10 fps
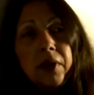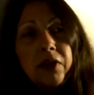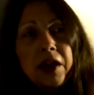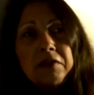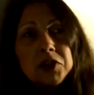
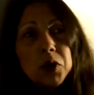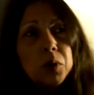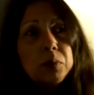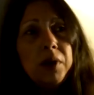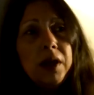They've
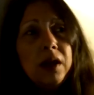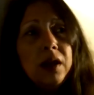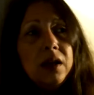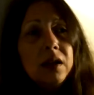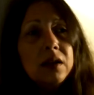told
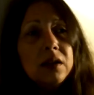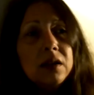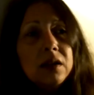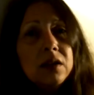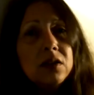me
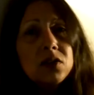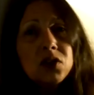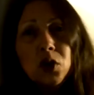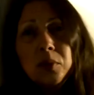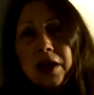
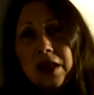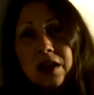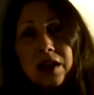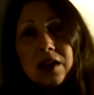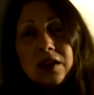so many
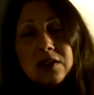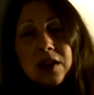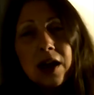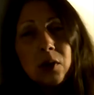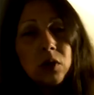things
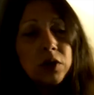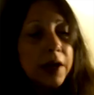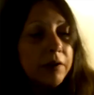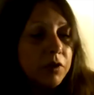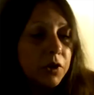that I will
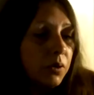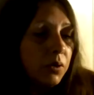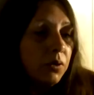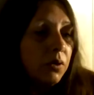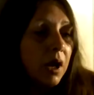never
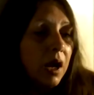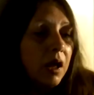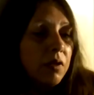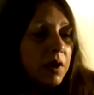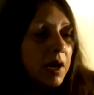do,
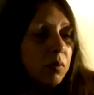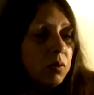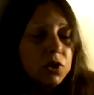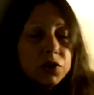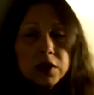that I
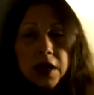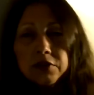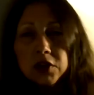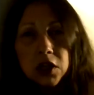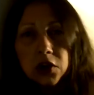will just
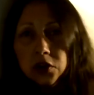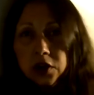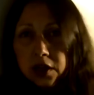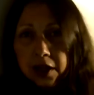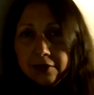have to learn
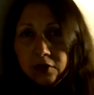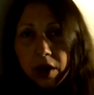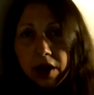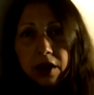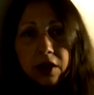to live
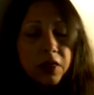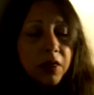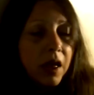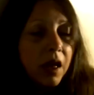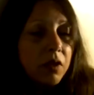with,
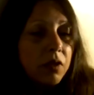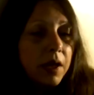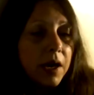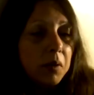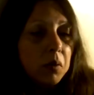
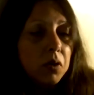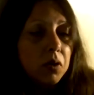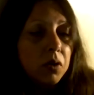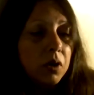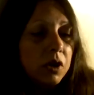that I
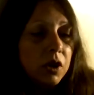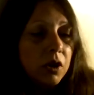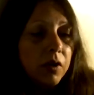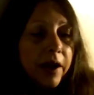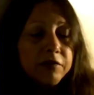will,
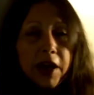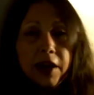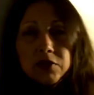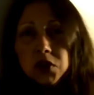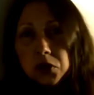have to
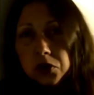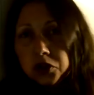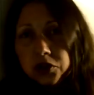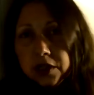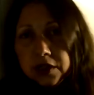have
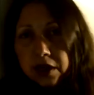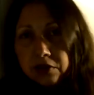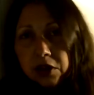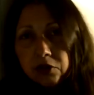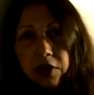surgeries
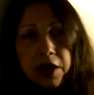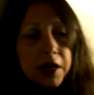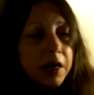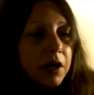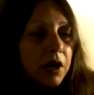every 3
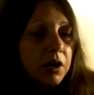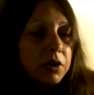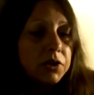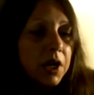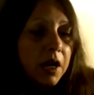years,